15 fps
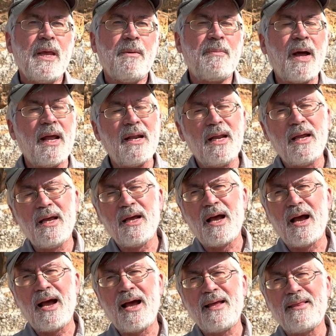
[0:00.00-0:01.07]
But
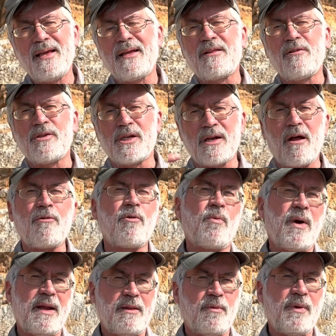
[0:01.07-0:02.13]
I think there's another
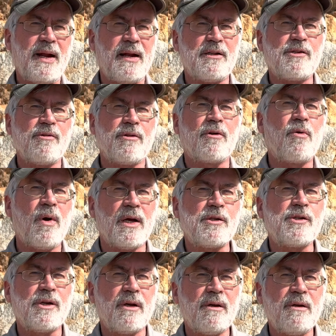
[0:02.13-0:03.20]
way that we answer the
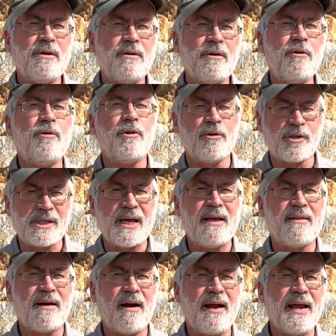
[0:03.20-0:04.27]
question, who do you say
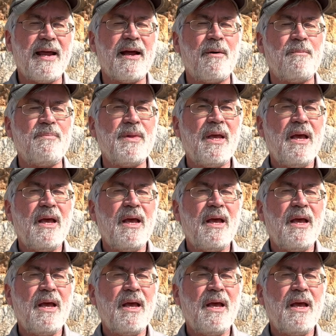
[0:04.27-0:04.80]
that I am?